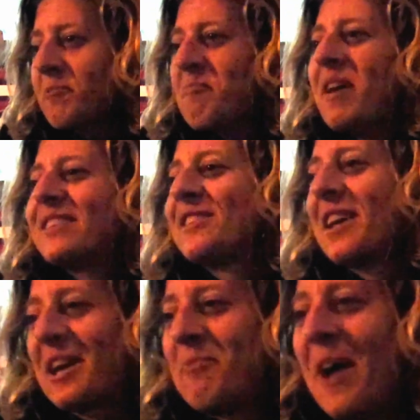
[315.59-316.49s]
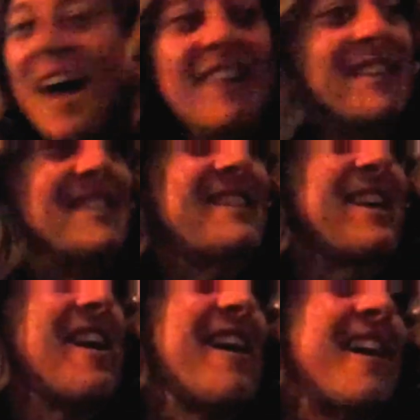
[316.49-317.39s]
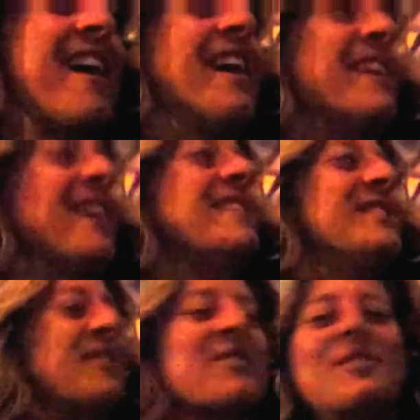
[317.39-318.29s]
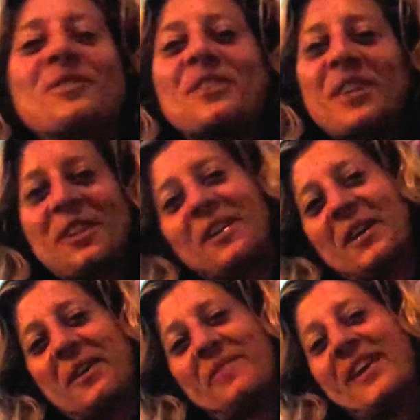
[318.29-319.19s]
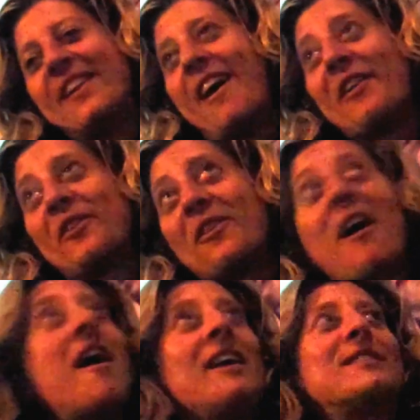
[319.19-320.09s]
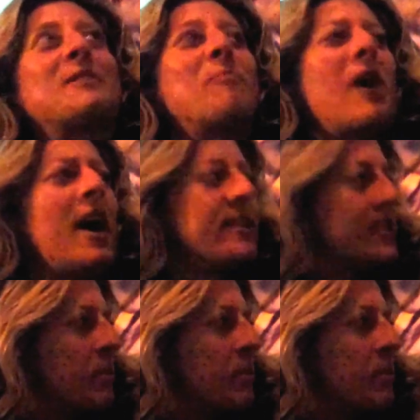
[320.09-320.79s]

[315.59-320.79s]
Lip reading: much like Palestine and Jerusalem and other hot spots.